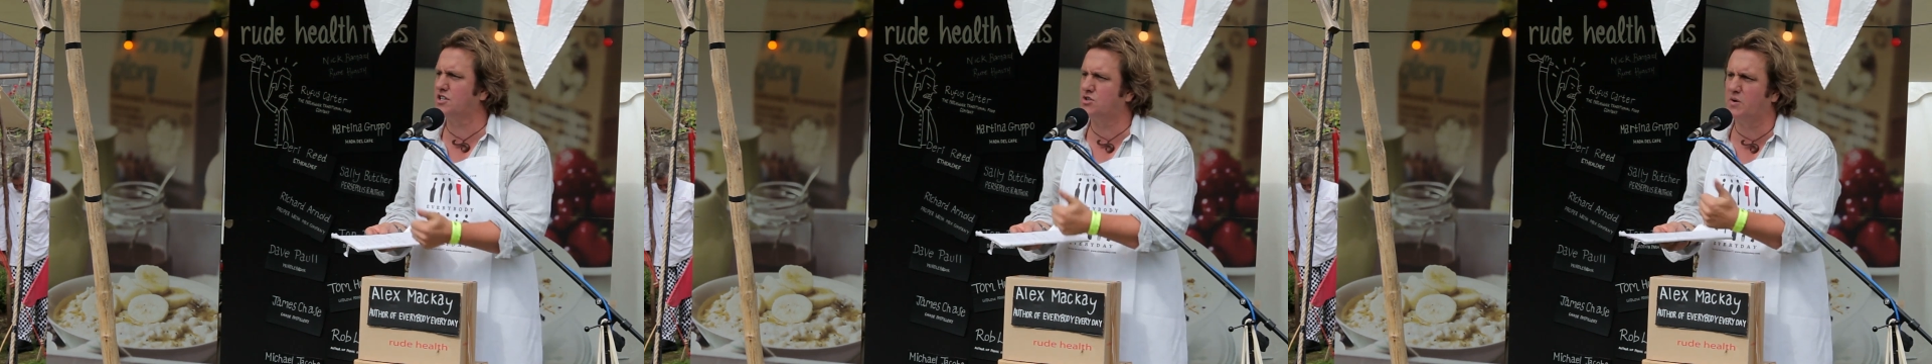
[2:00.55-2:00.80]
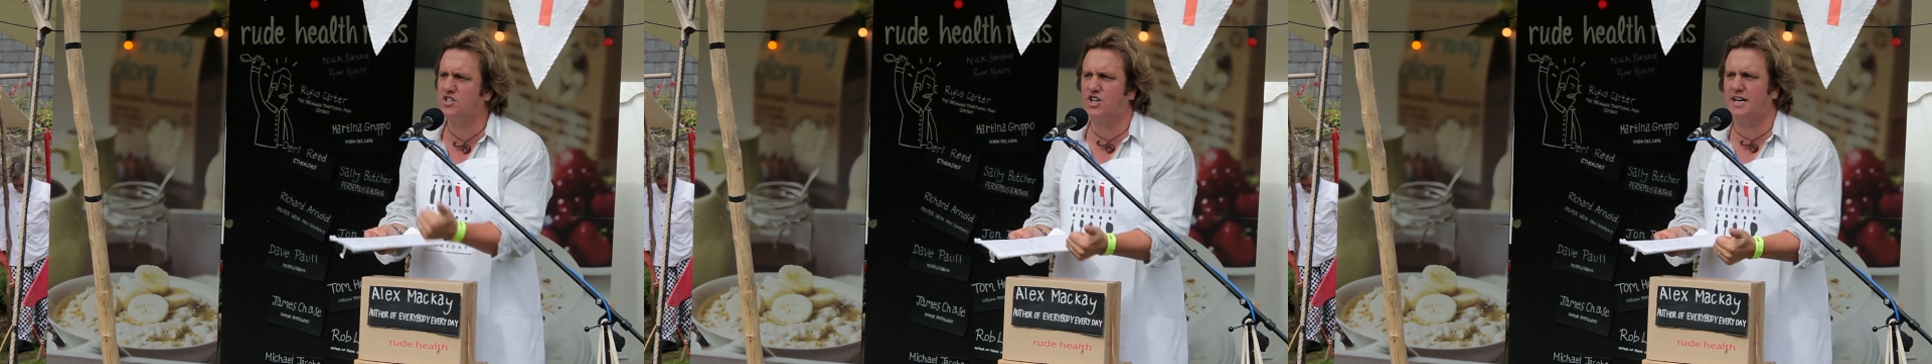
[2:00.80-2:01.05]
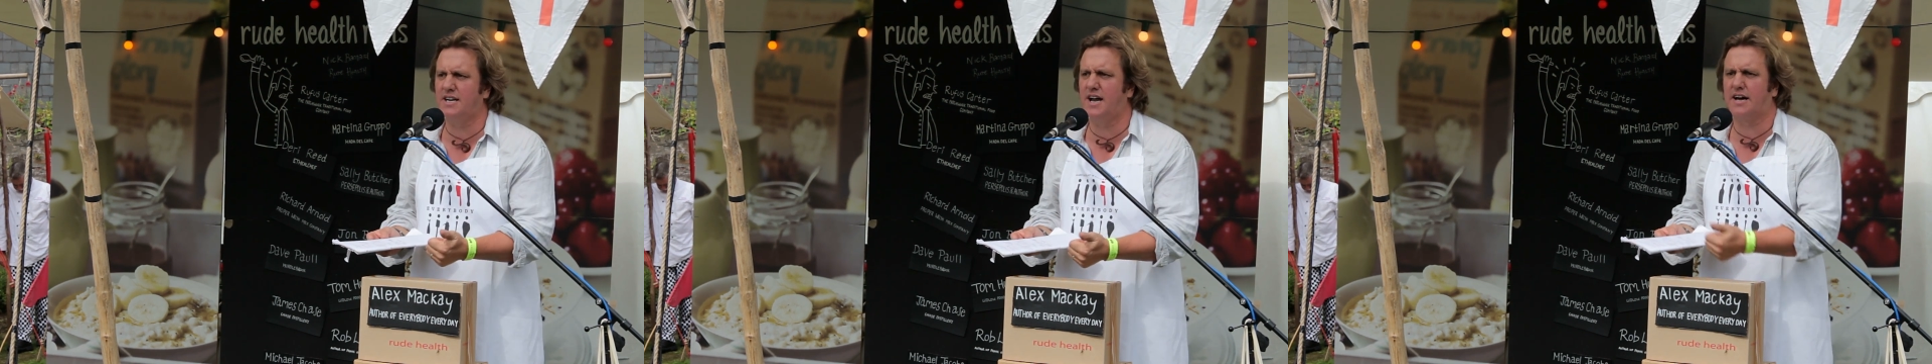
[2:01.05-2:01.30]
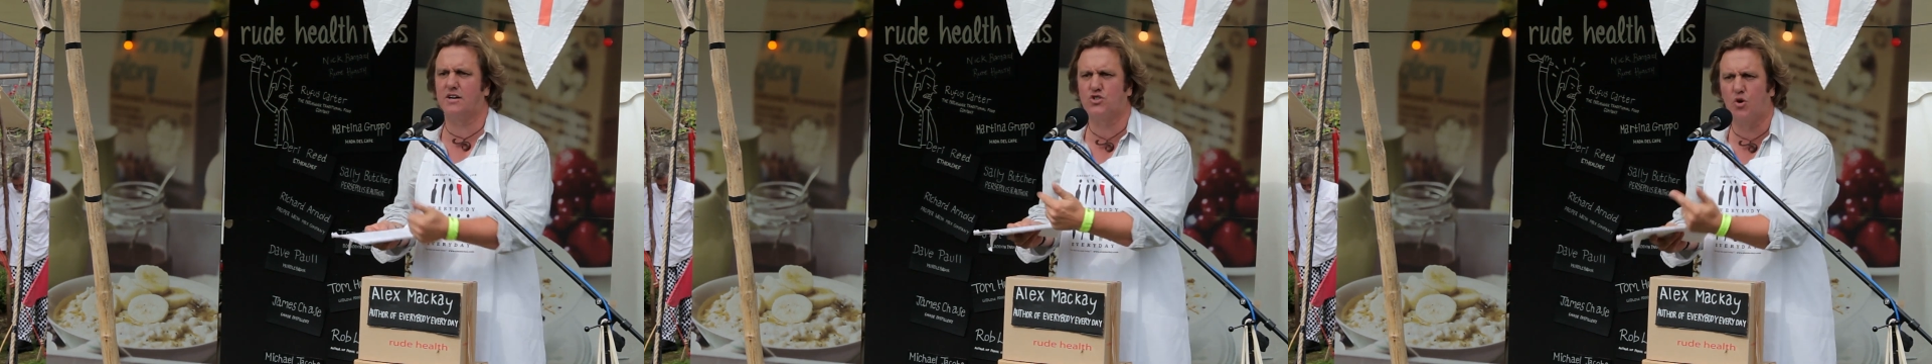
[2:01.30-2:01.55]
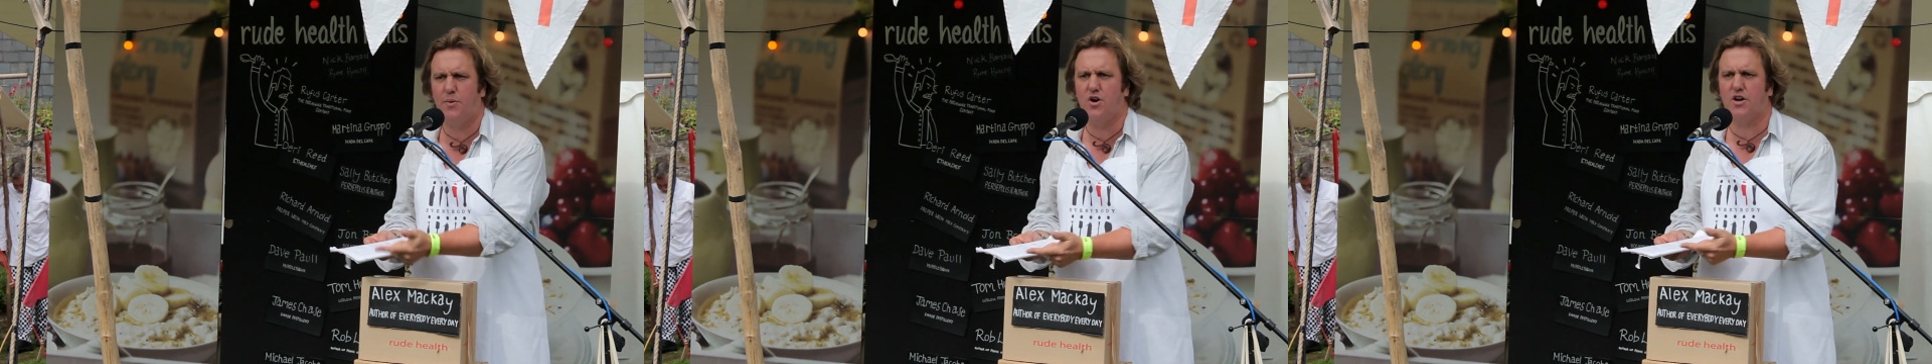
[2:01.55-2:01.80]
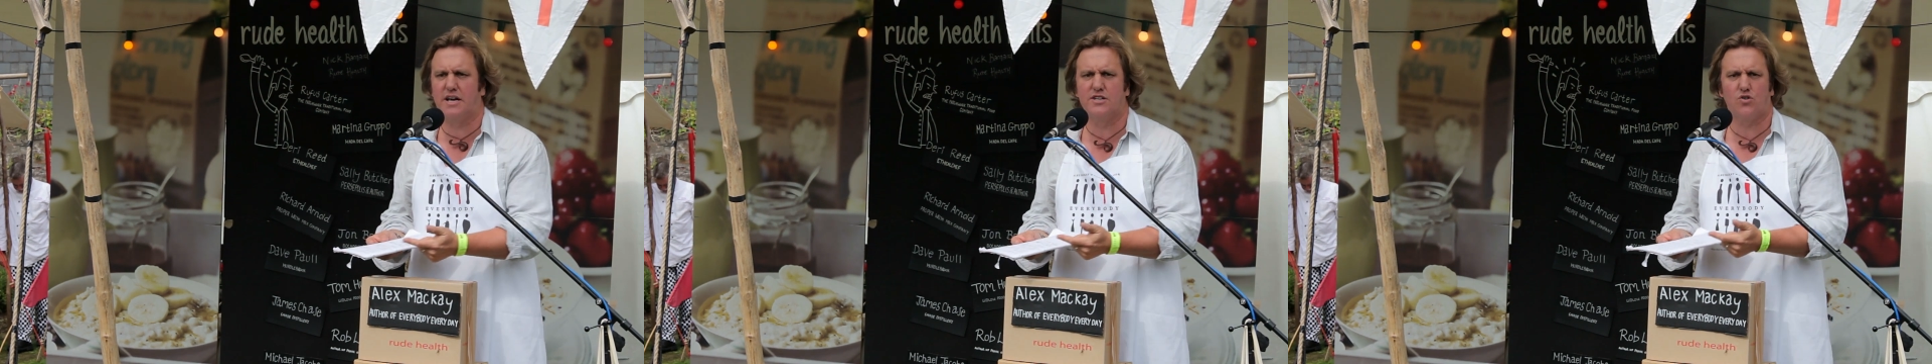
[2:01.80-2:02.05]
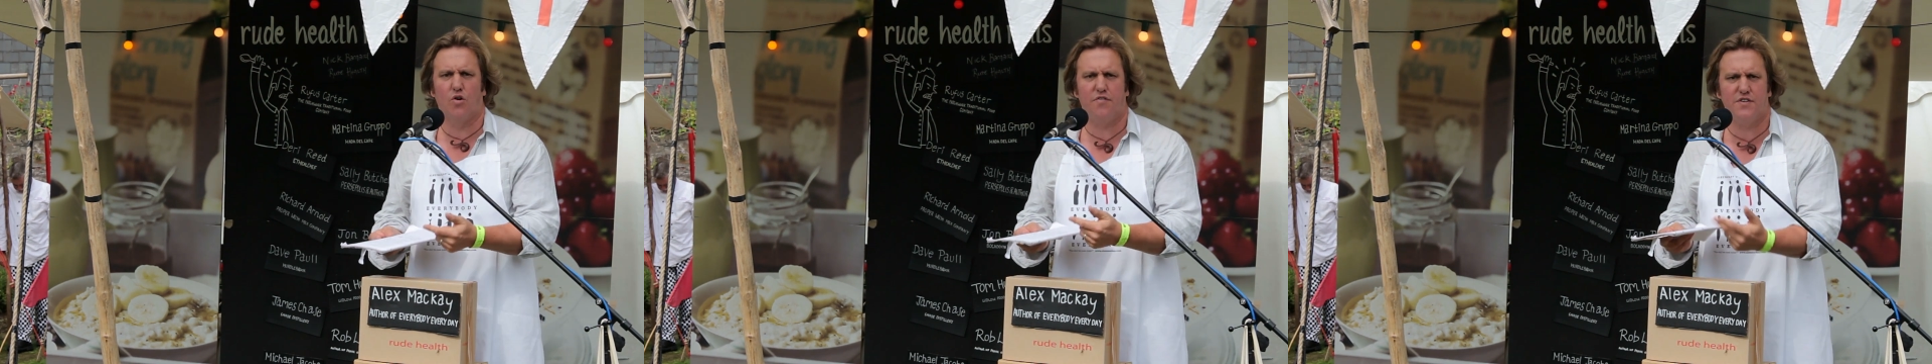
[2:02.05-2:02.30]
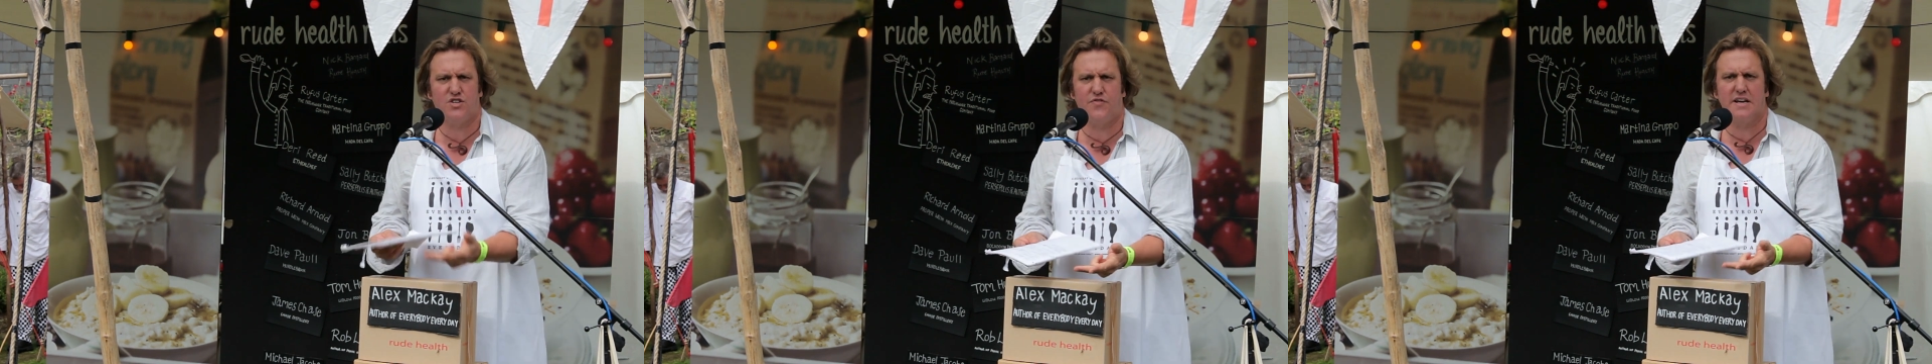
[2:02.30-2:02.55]
There's always chicken nuggets or burgers or
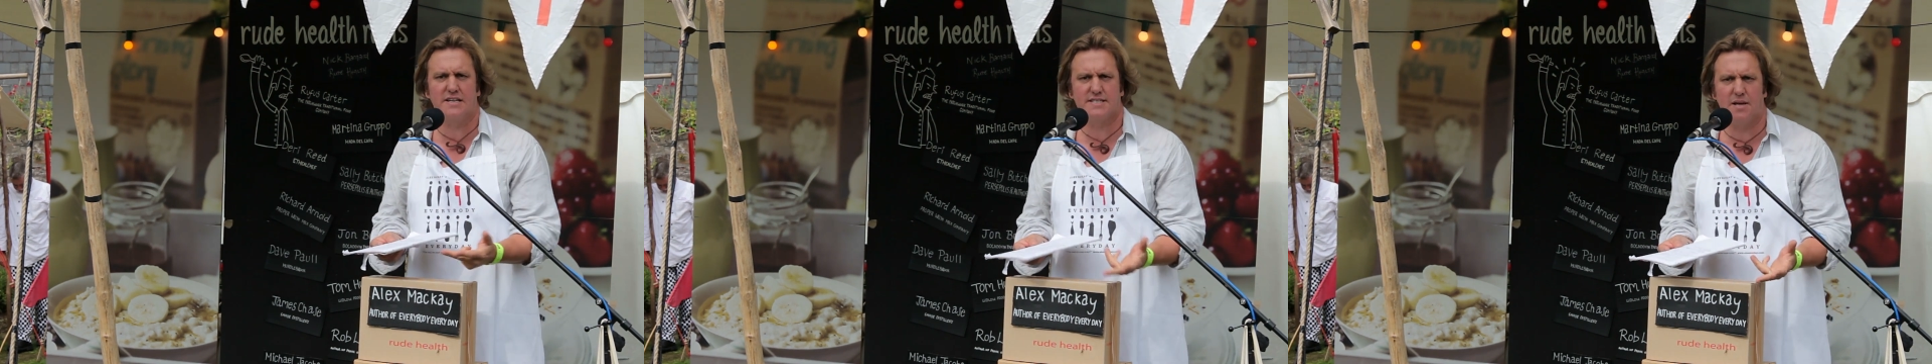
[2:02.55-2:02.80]
fish fingers,